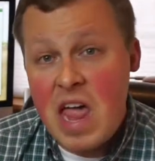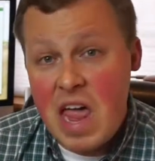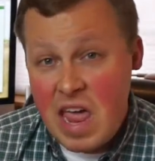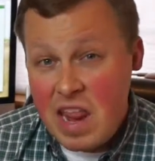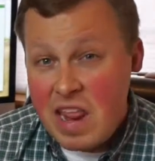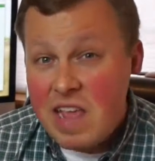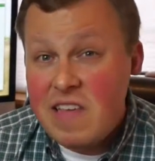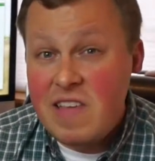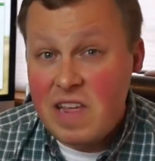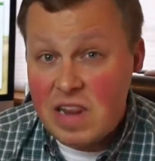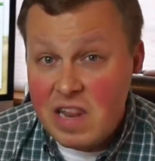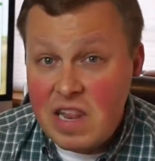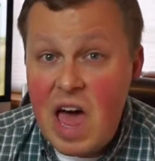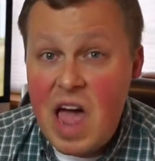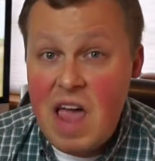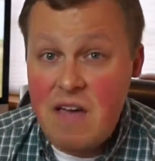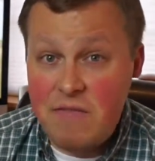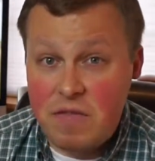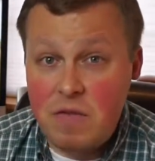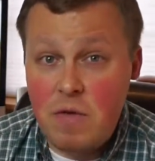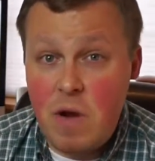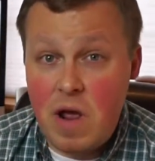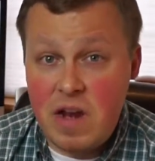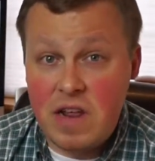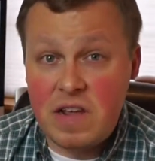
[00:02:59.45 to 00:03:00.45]
It is a
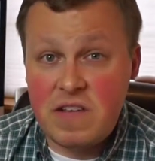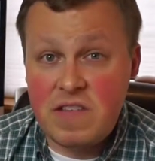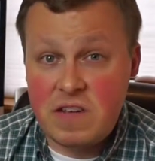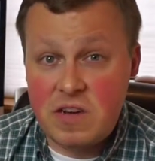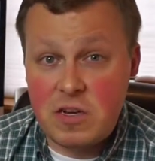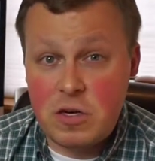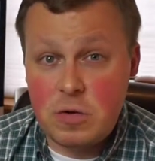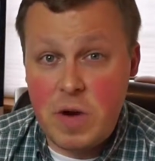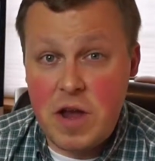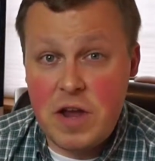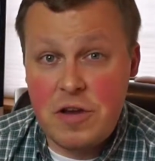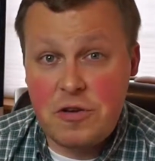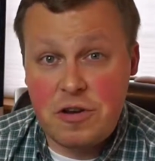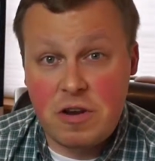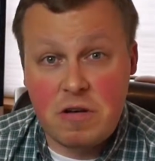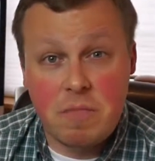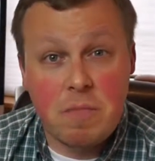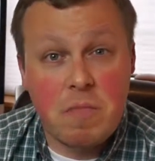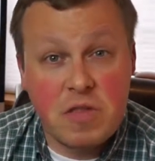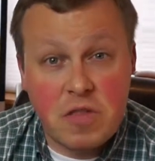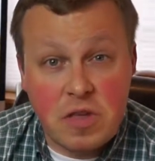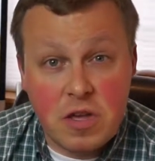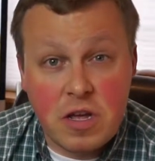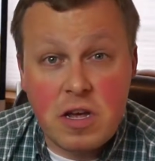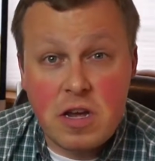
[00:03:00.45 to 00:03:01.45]
life threatening situation,
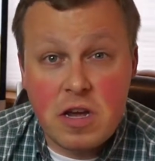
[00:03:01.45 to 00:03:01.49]
but the